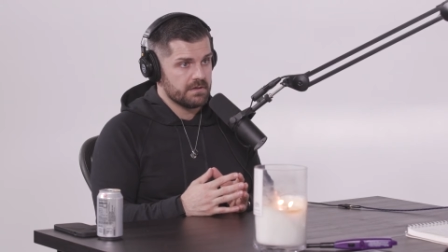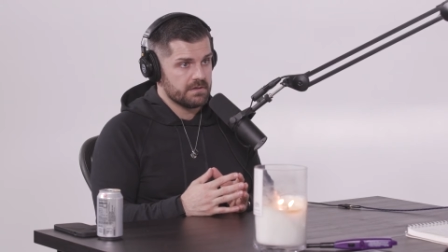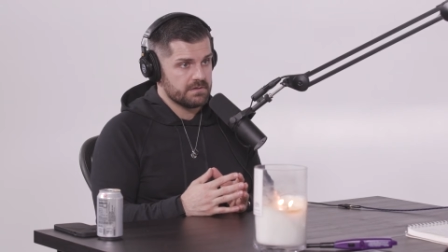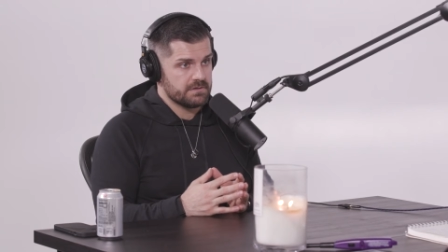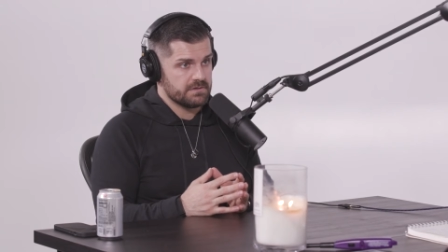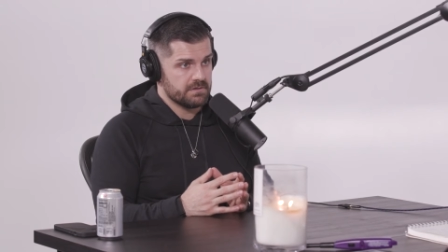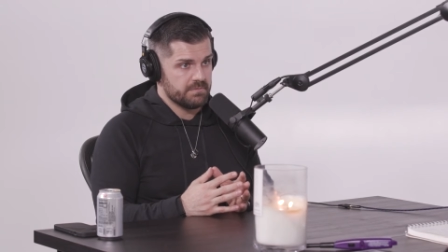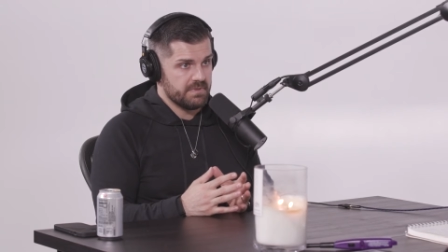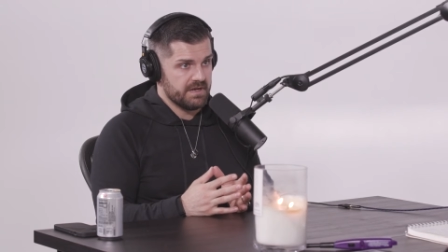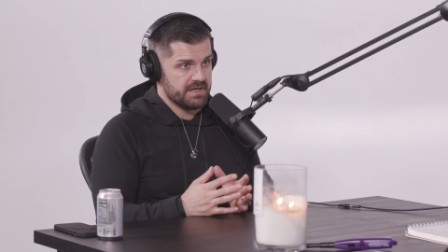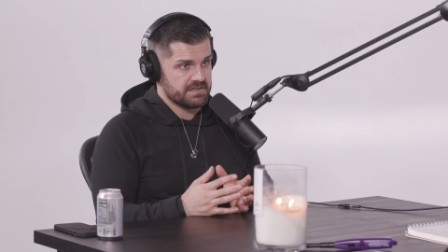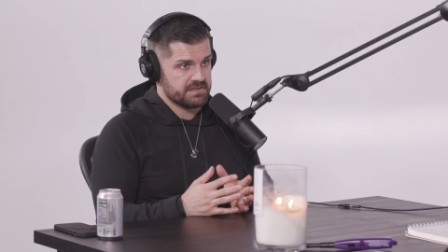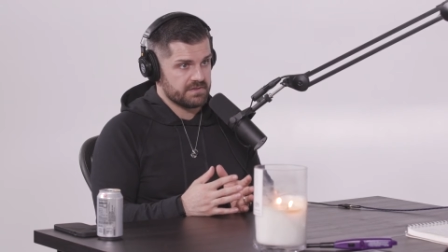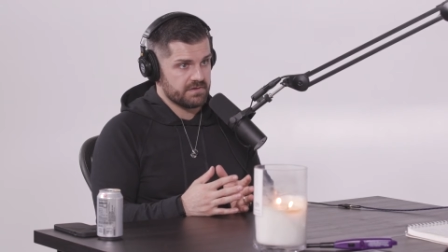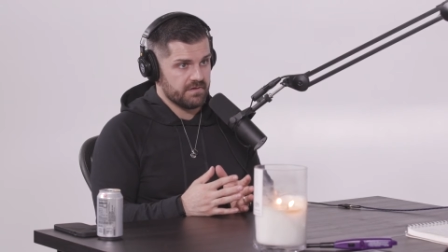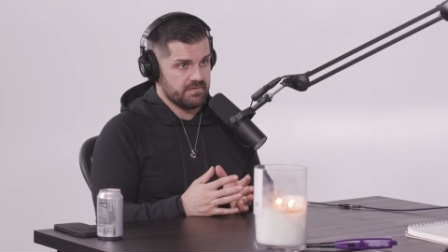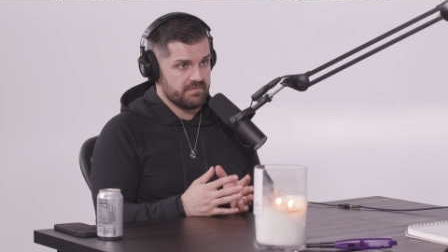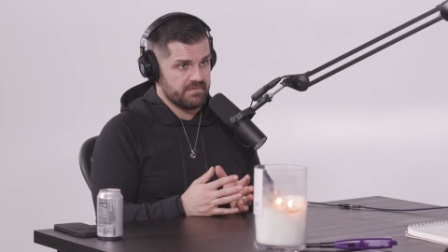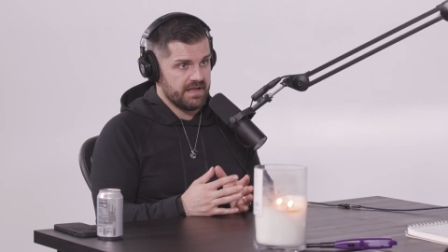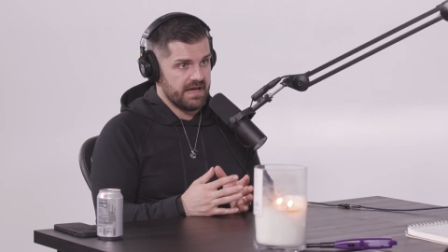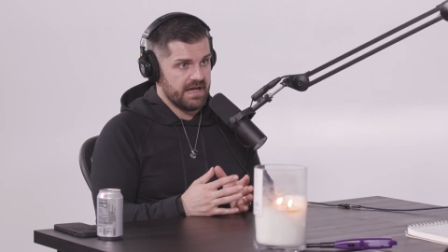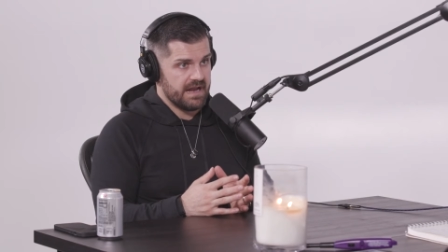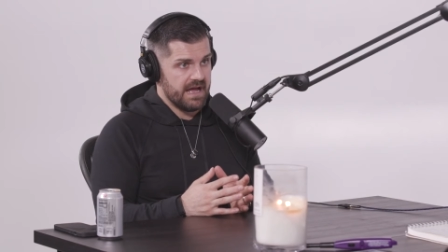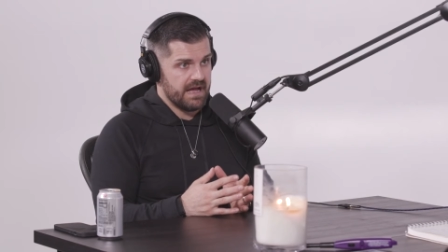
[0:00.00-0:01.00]
to best
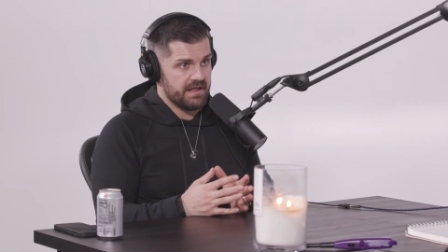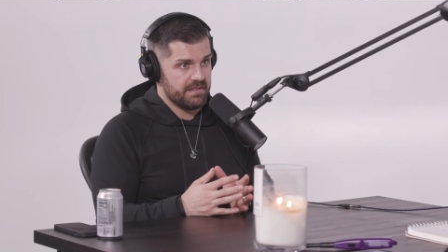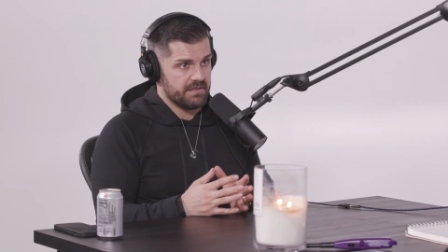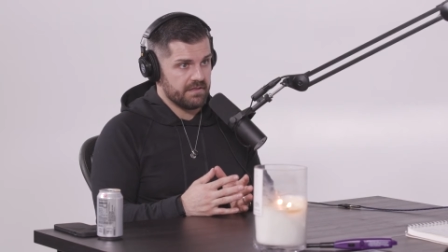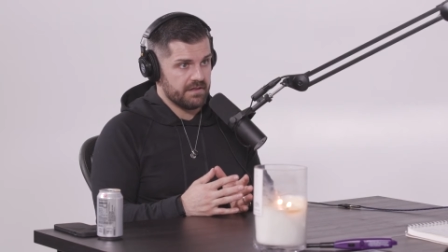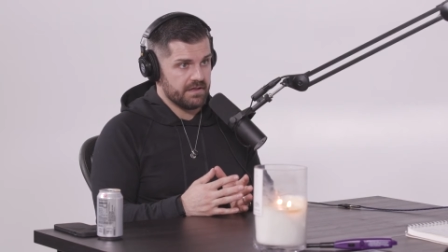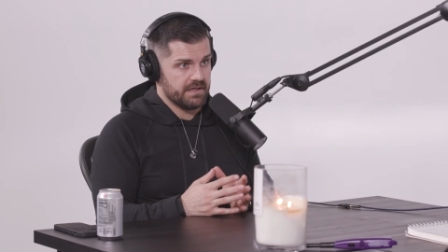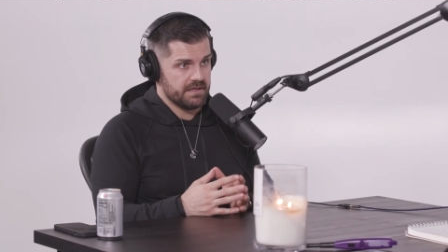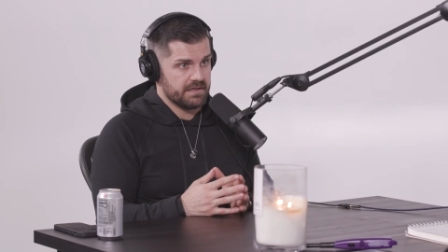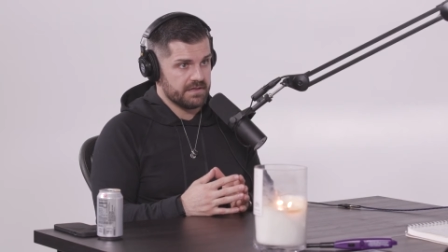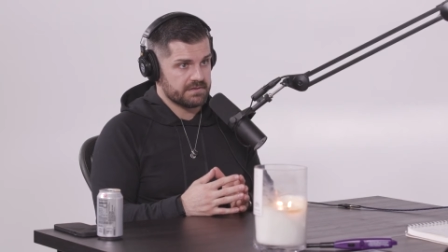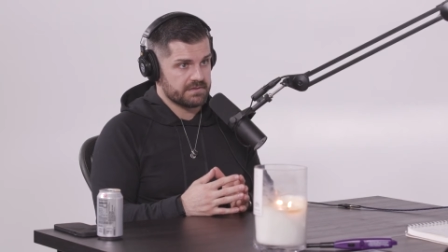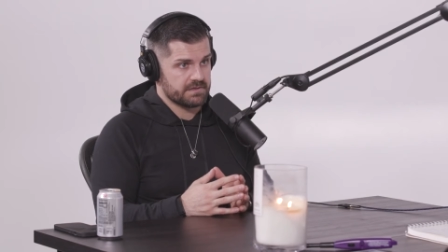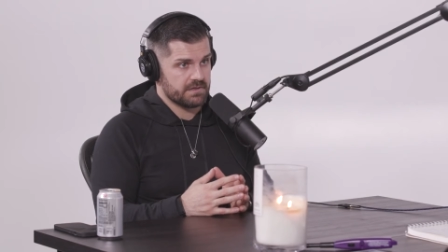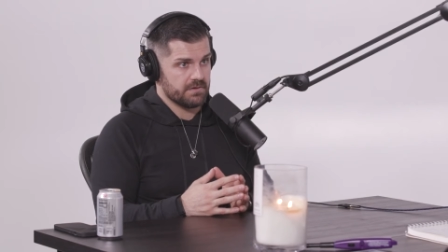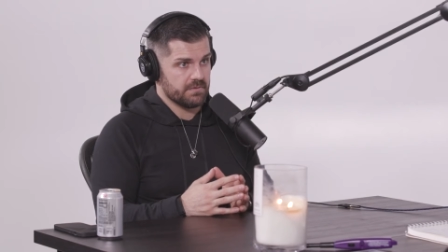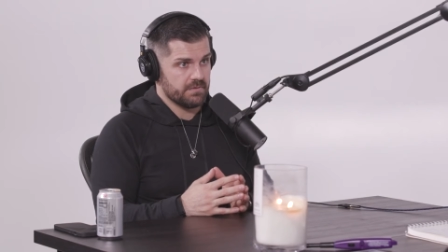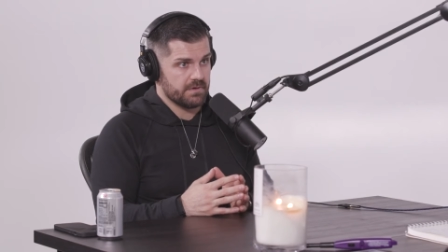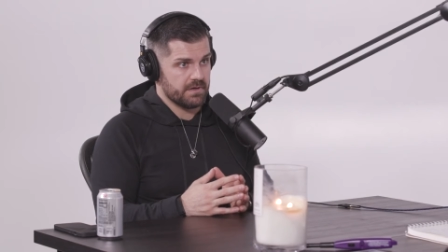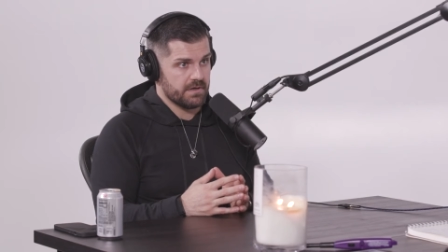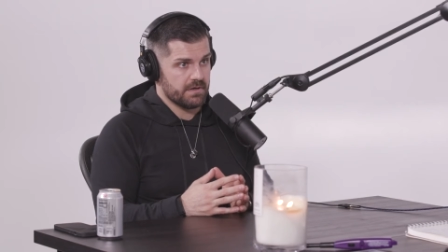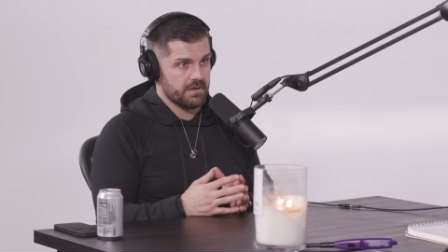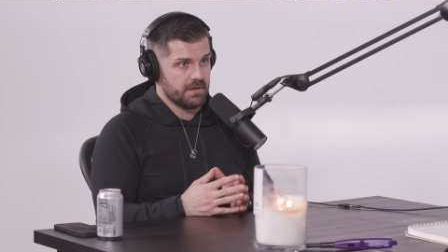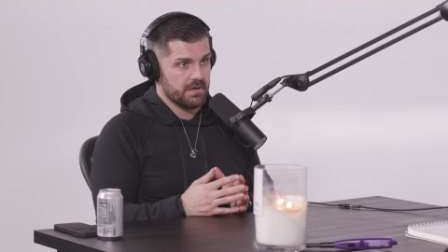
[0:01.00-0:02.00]
serve that athlete in his
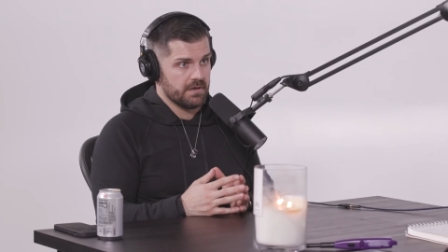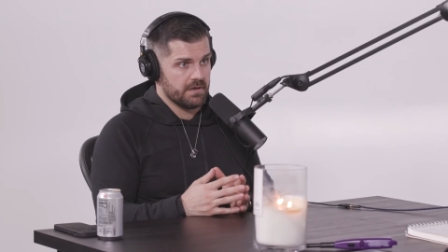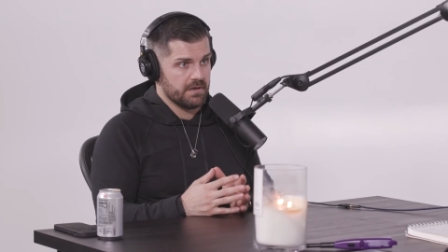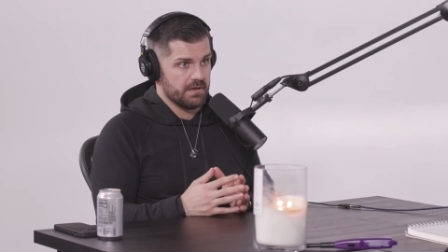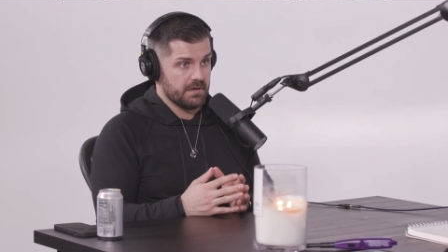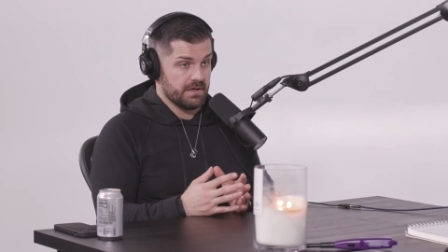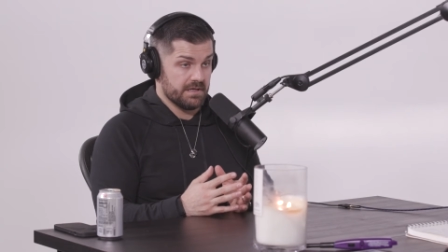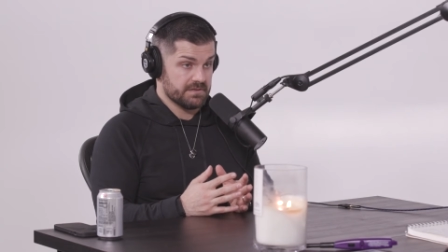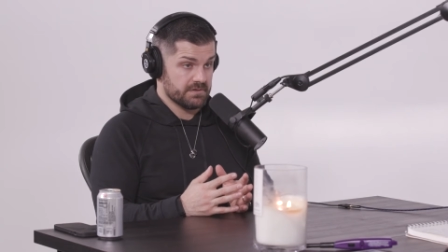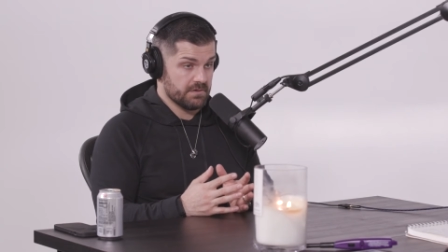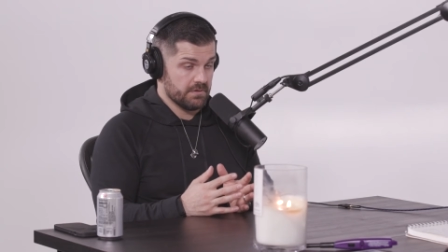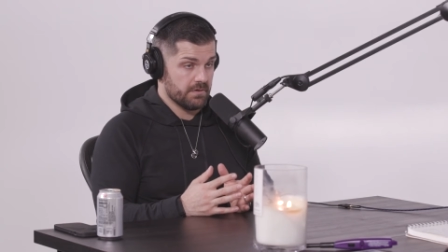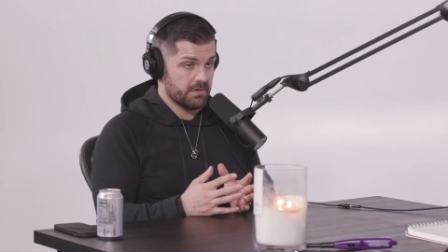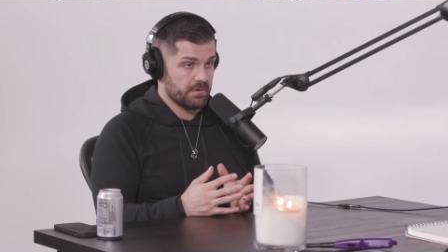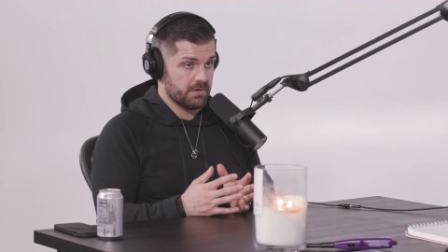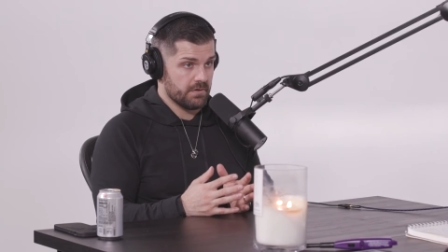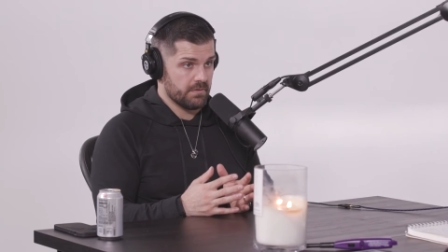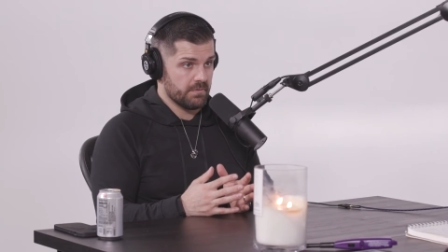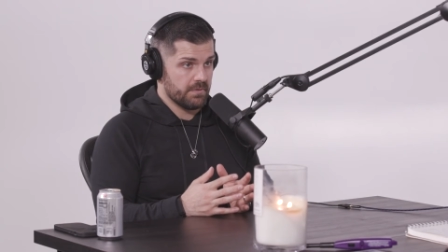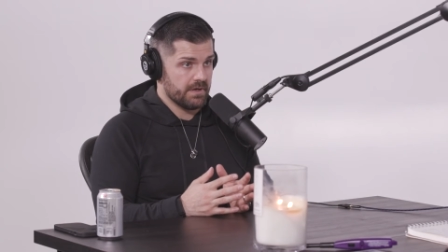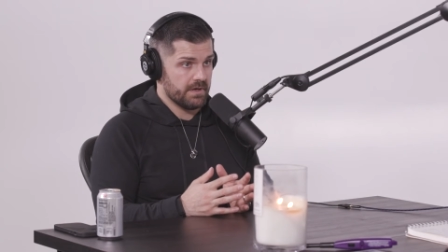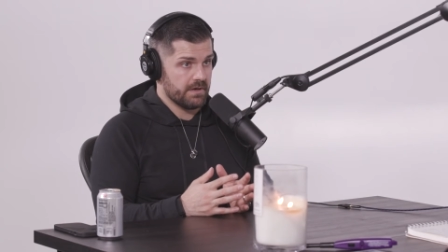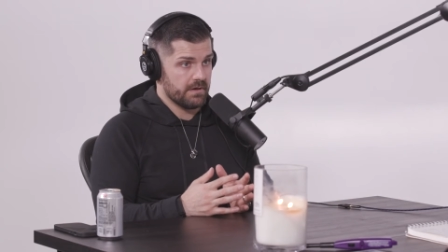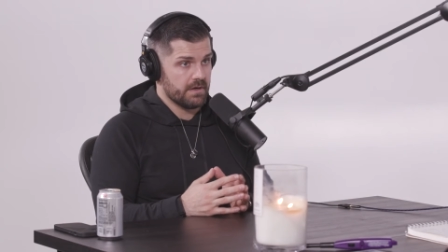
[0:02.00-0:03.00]
or her
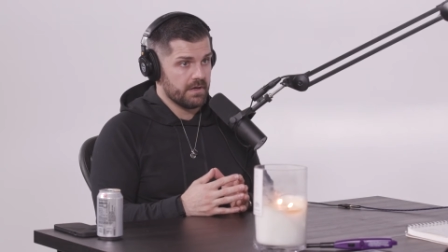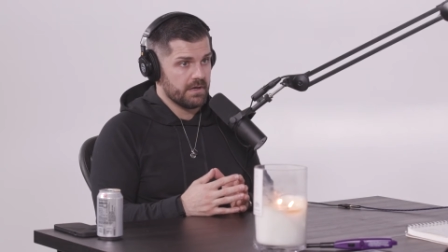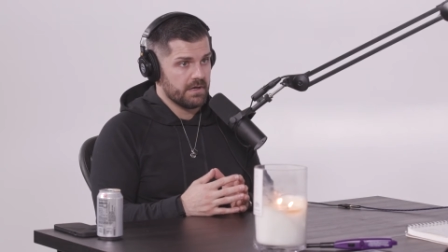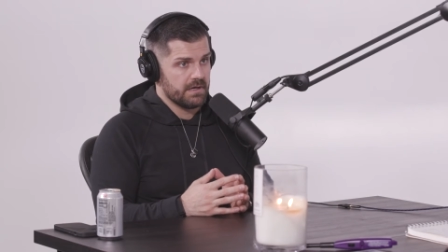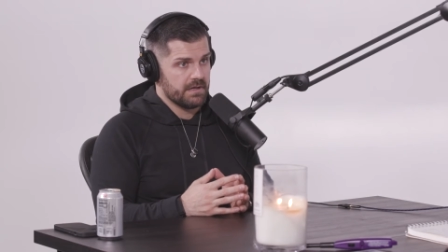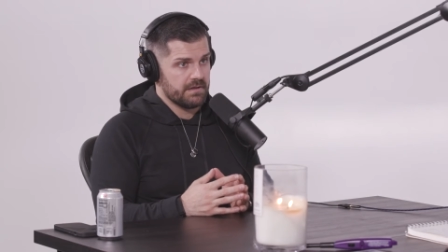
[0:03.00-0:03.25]
career.